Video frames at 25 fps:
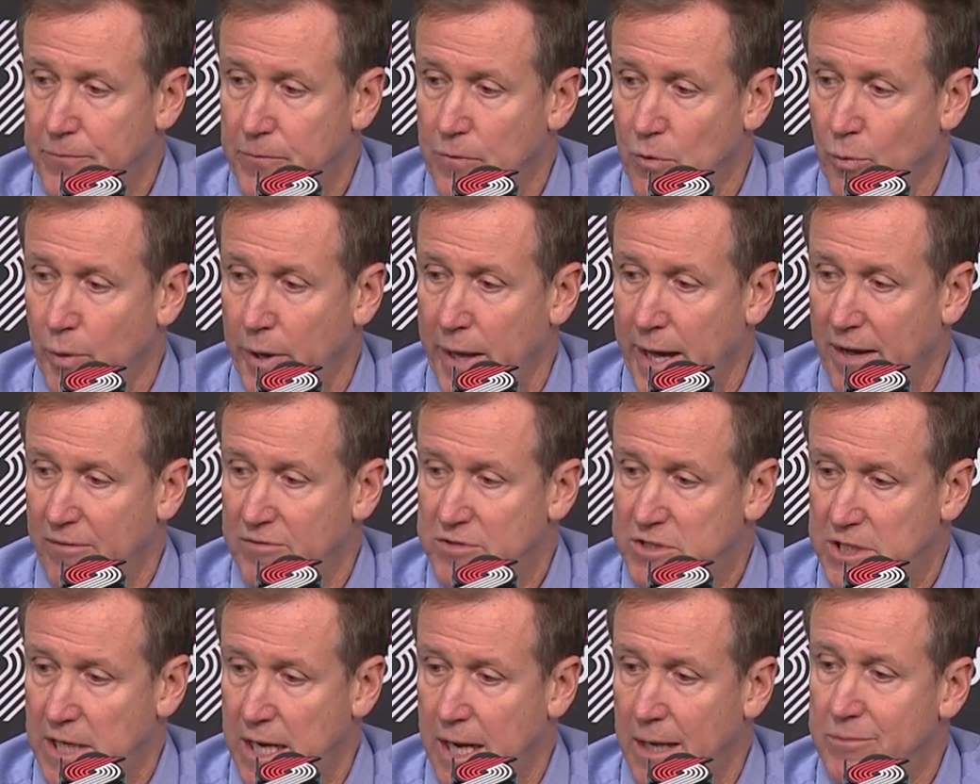we have a
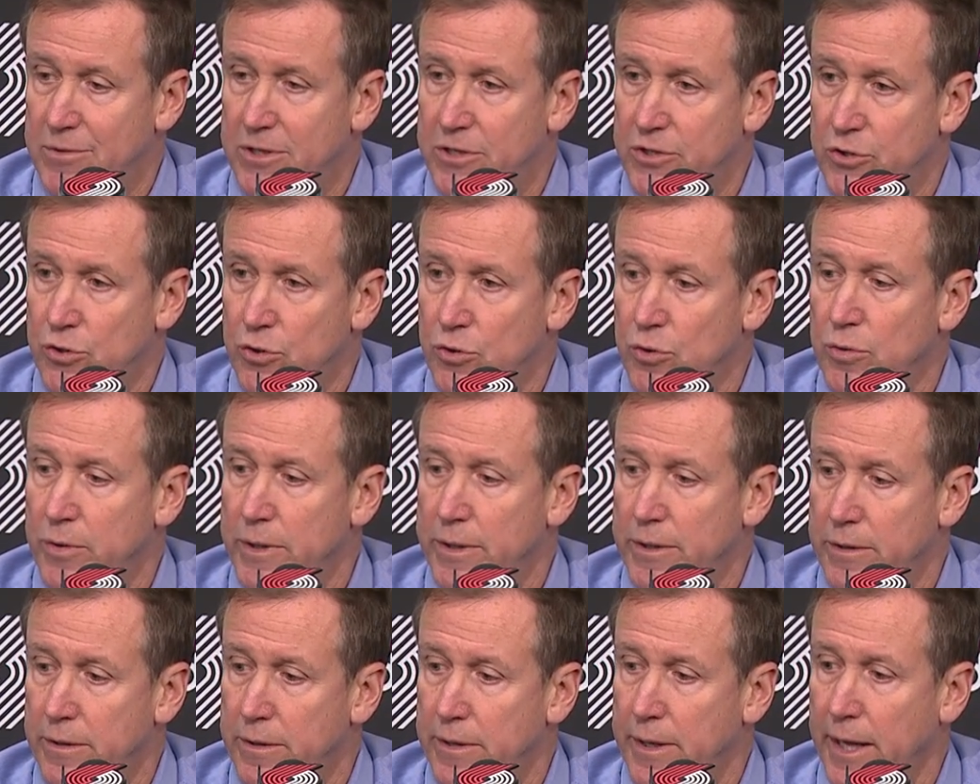job to do,
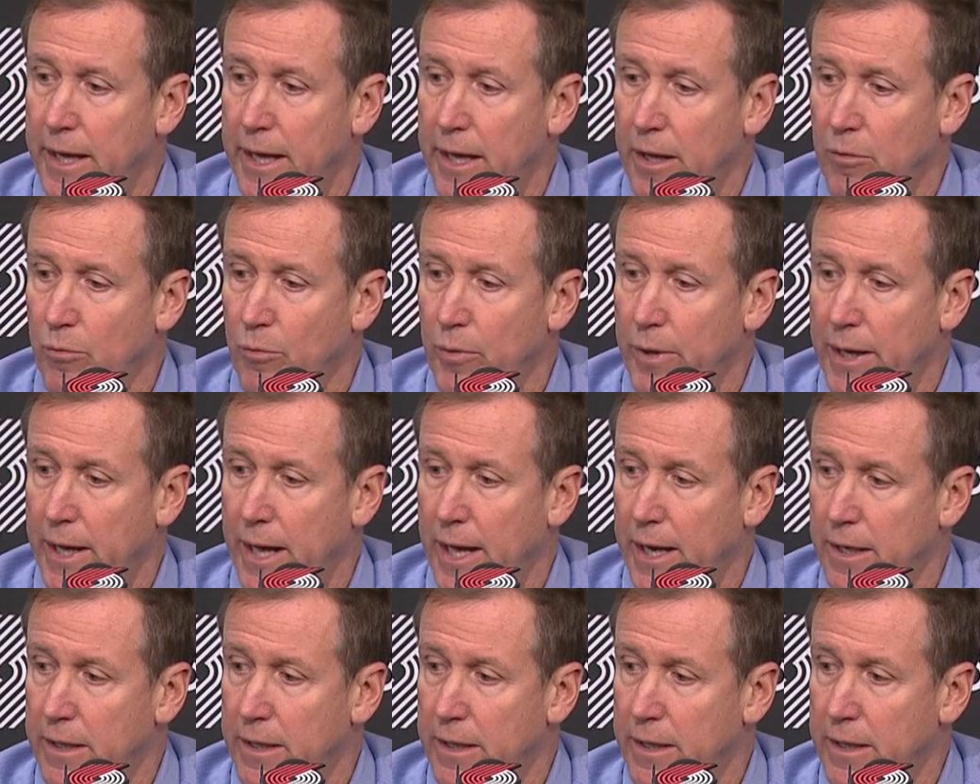and we got